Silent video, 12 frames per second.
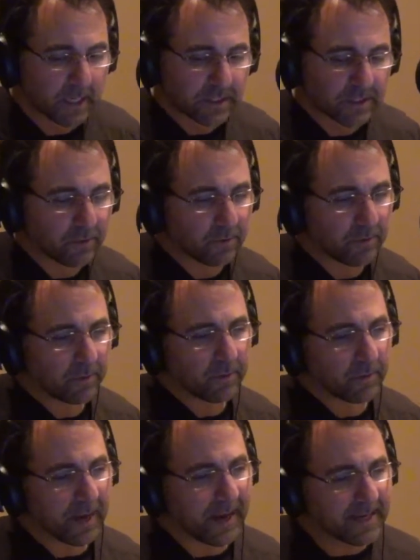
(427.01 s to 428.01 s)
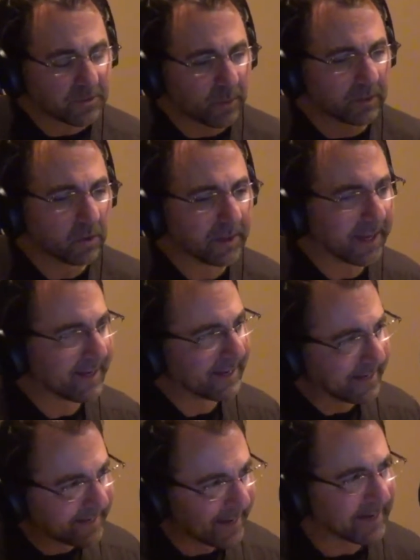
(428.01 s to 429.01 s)
So as we look at
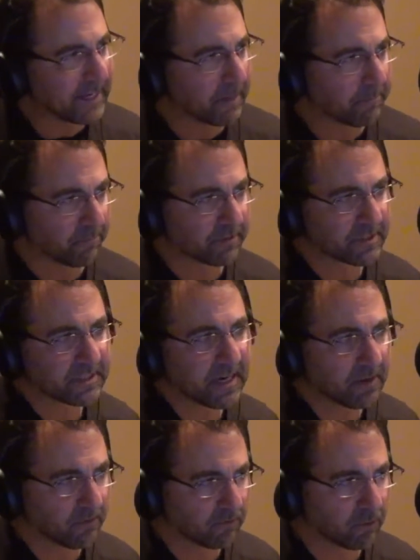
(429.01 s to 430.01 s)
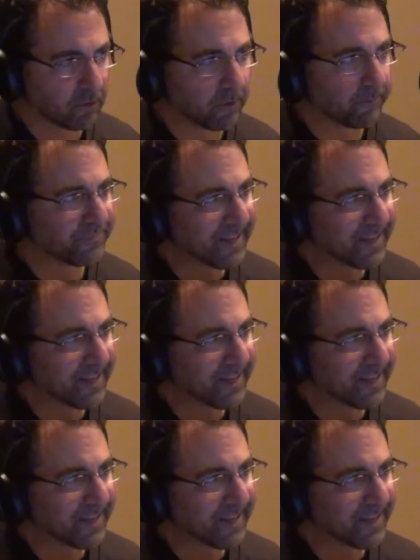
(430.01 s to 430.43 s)
the 90% rule,